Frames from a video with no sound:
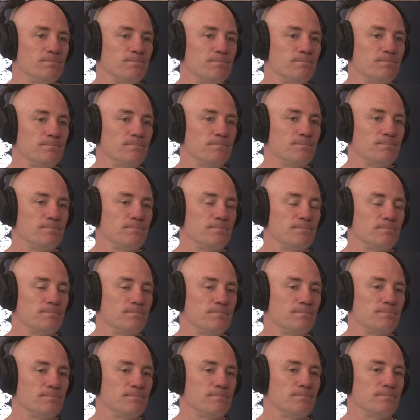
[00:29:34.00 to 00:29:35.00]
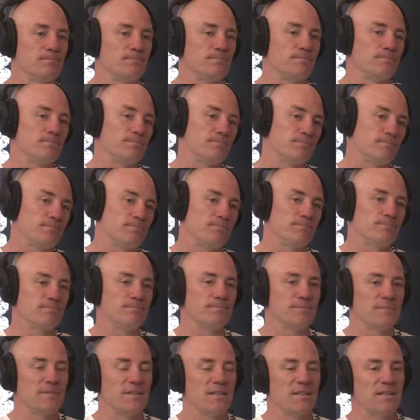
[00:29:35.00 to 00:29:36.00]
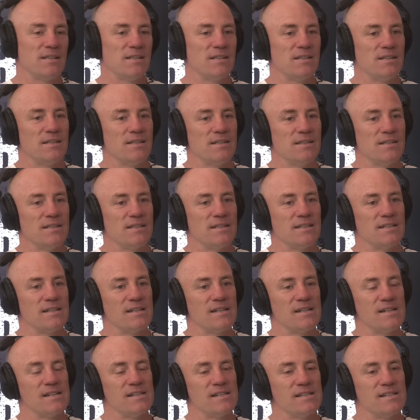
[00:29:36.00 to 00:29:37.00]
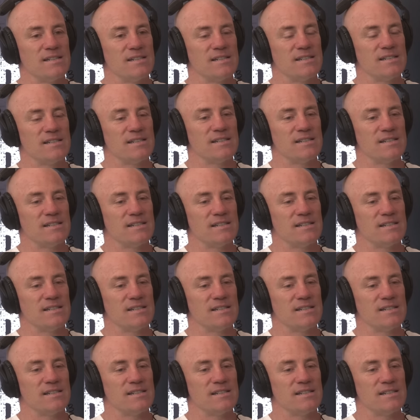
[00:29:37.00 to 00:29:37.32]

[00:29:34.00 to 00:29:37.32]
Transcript: No one is speaking in this clip.